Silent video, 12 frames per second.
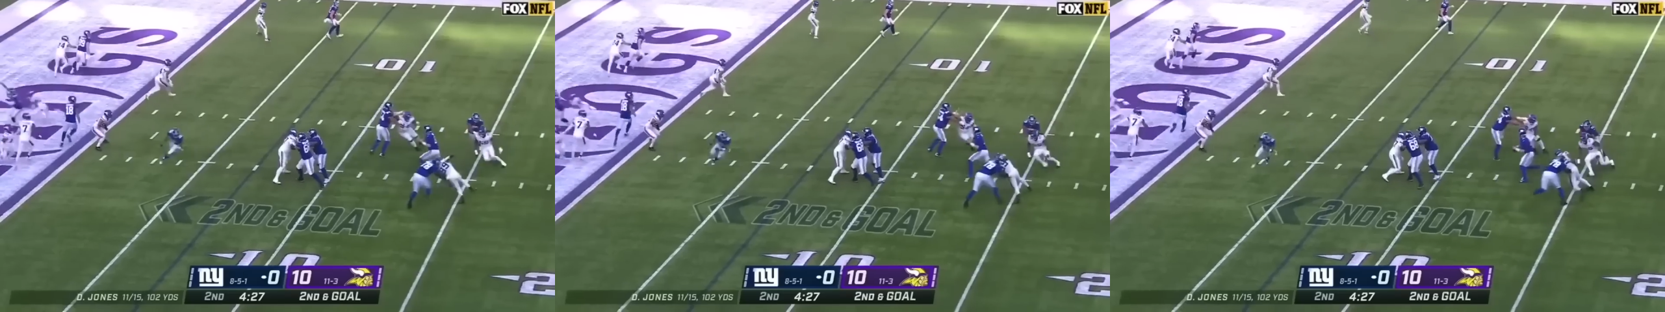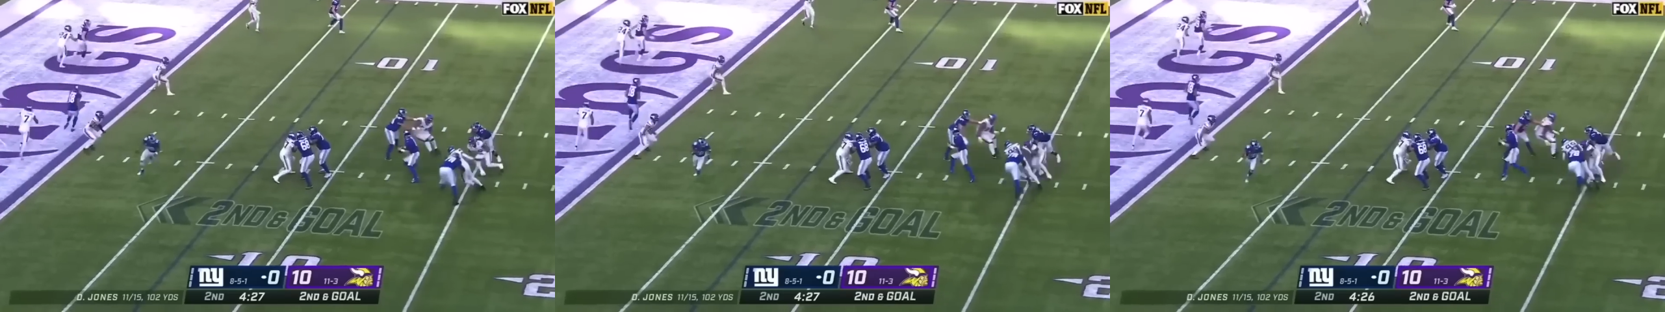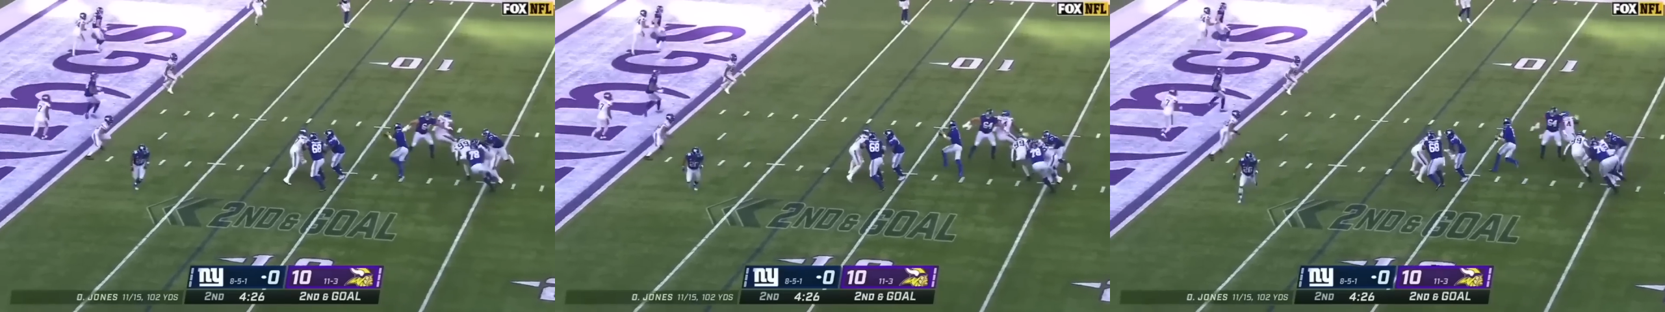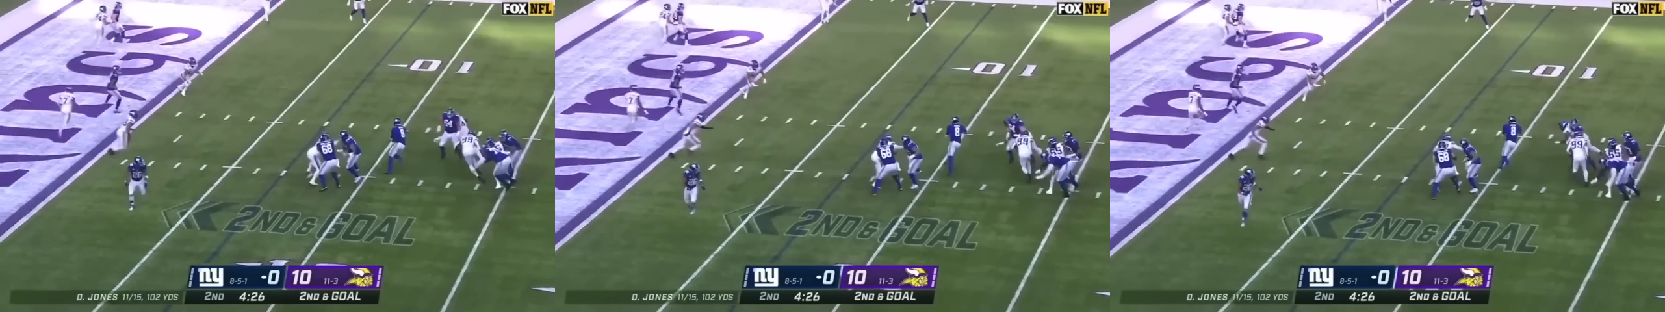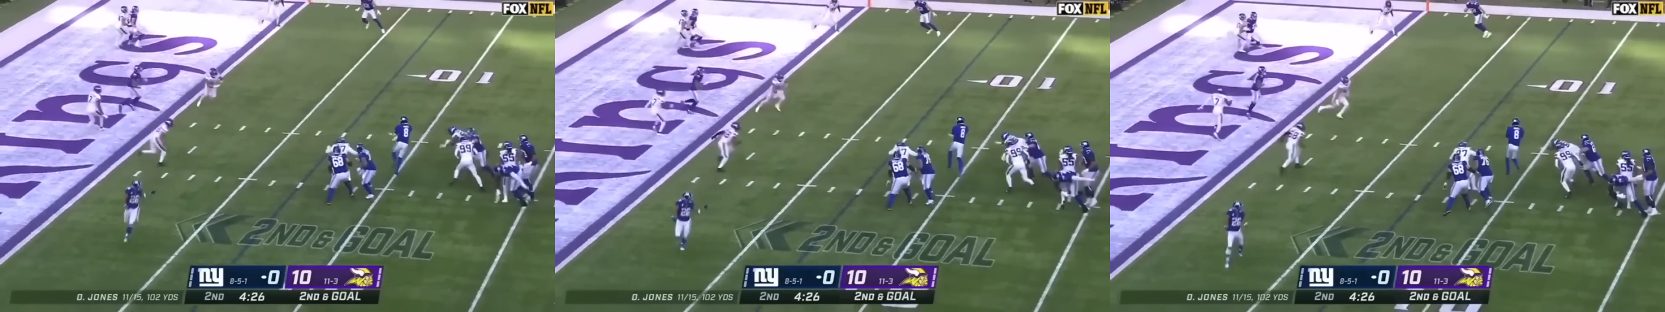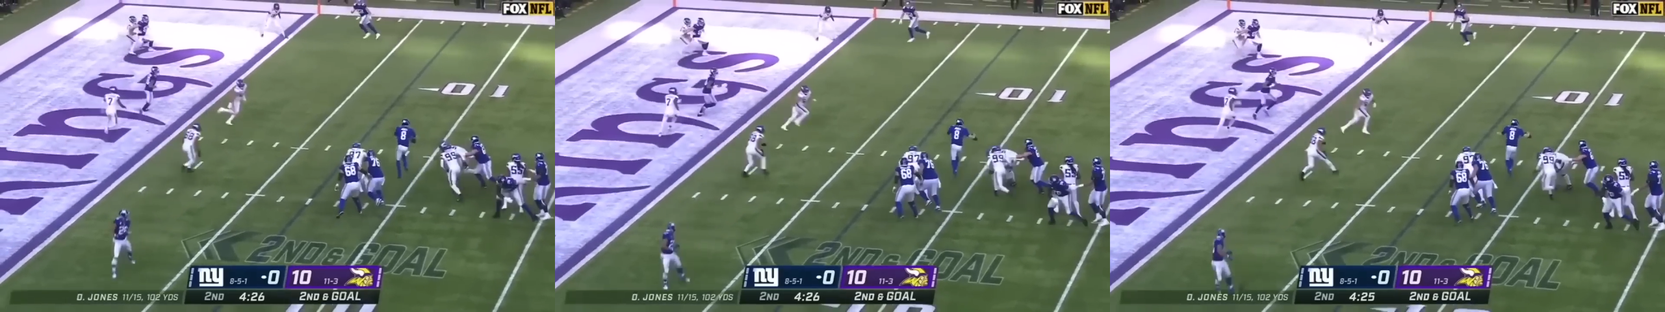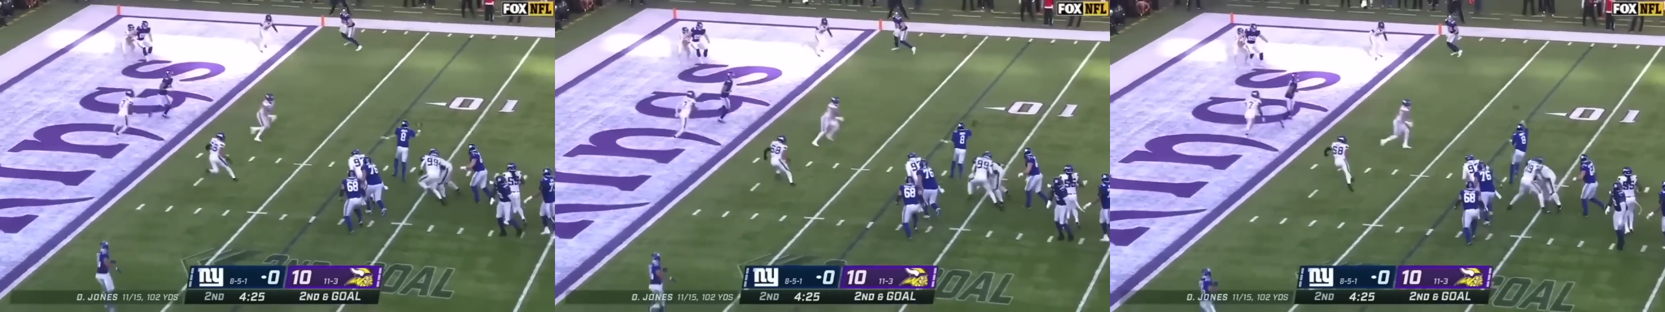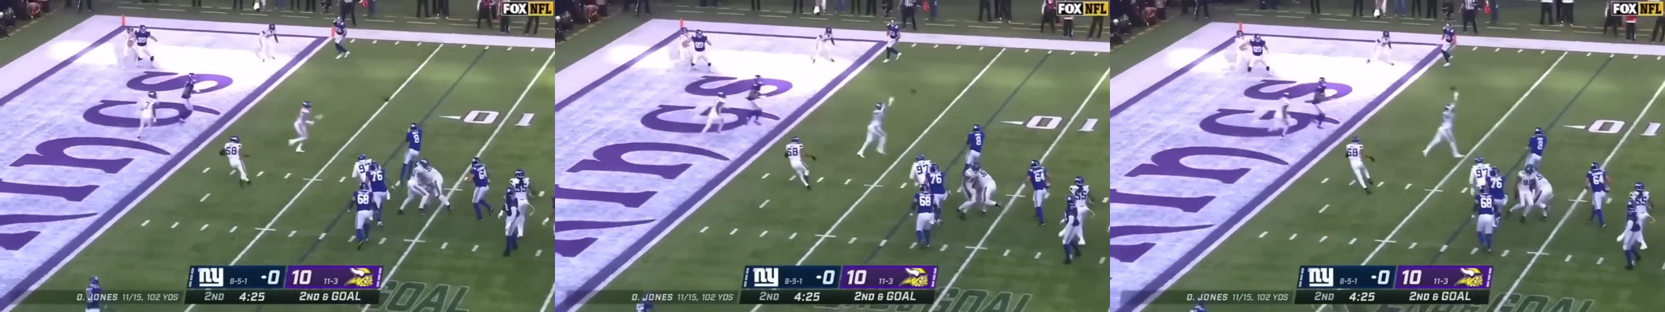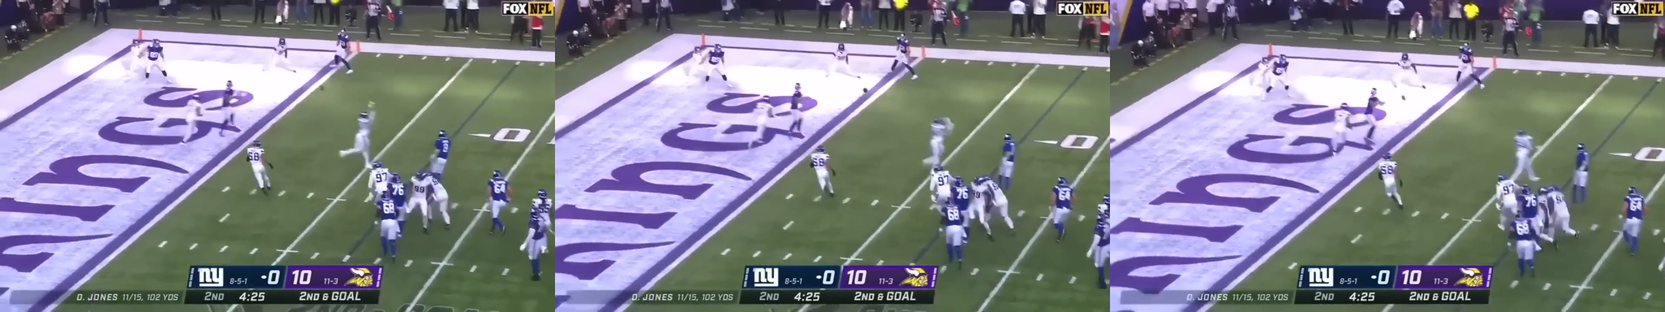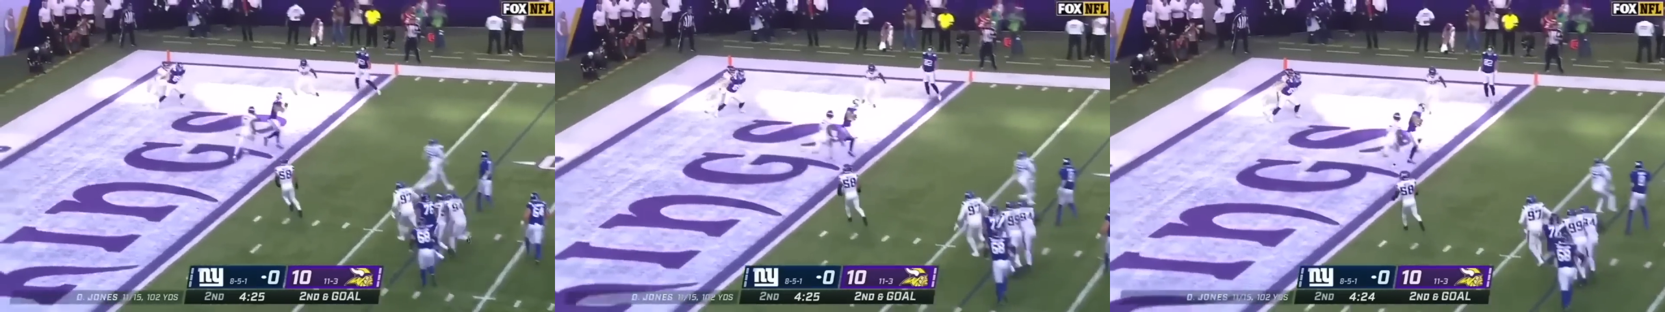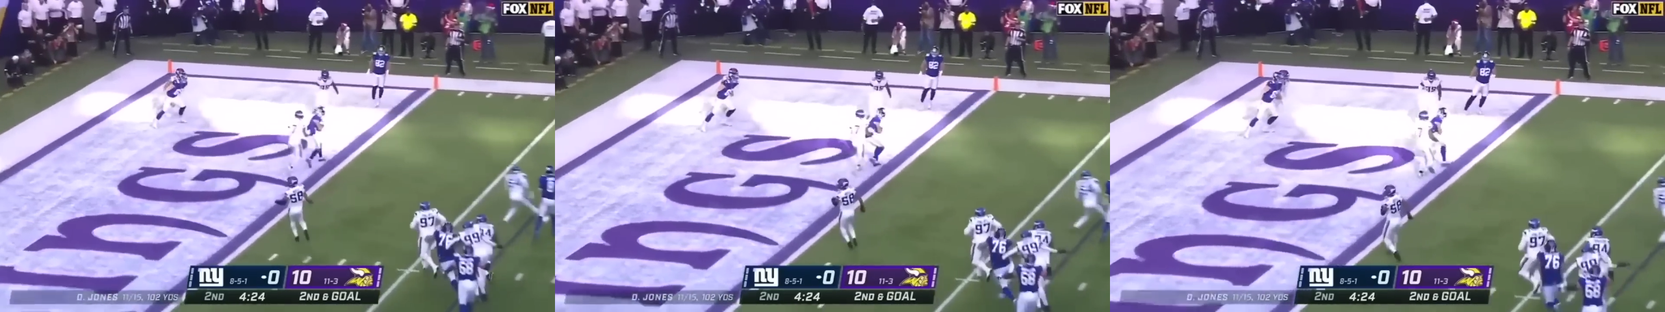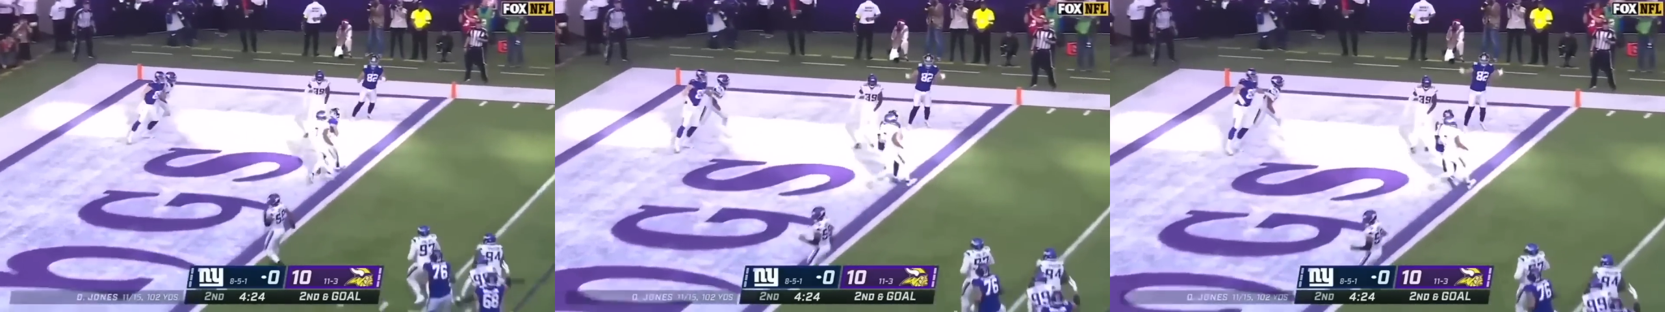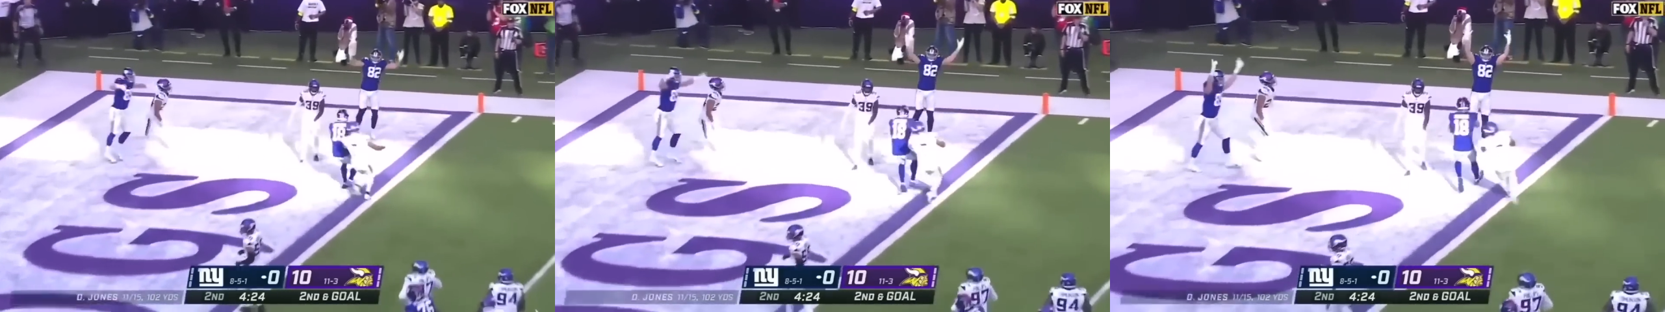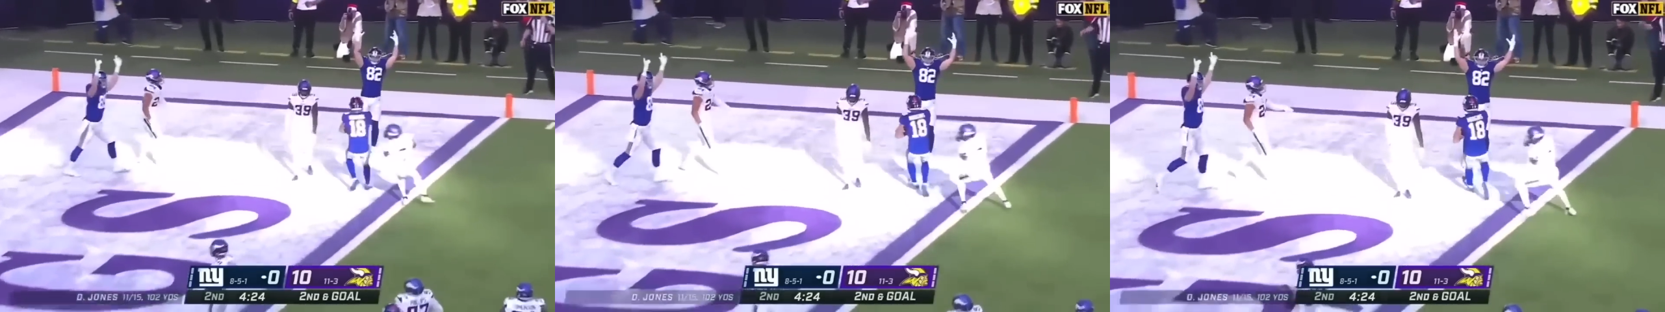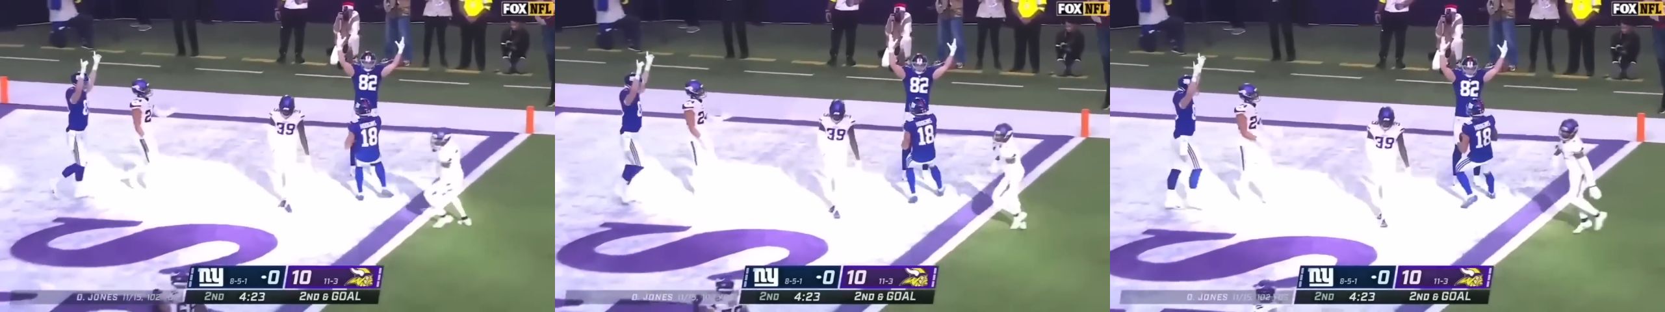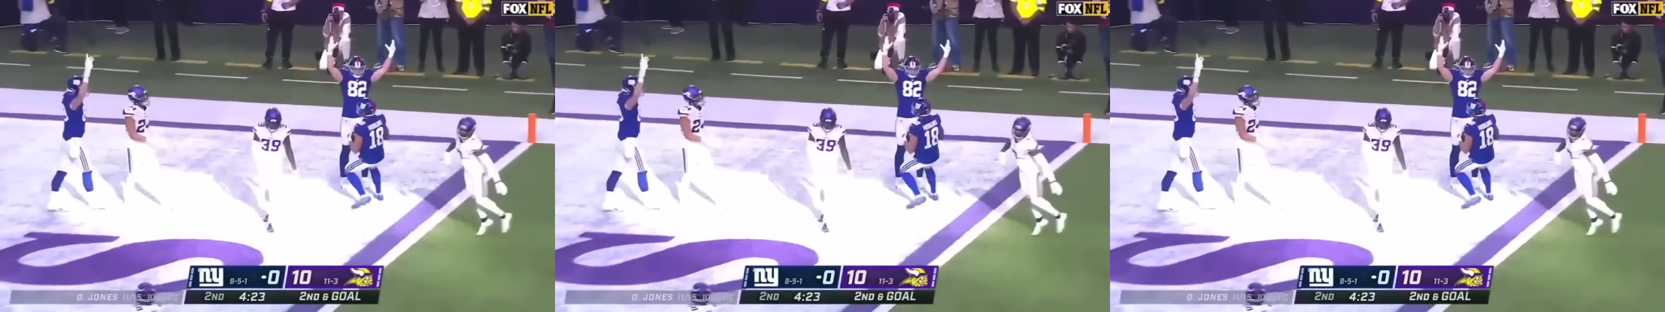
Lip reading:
Nobody's mouth can be seen.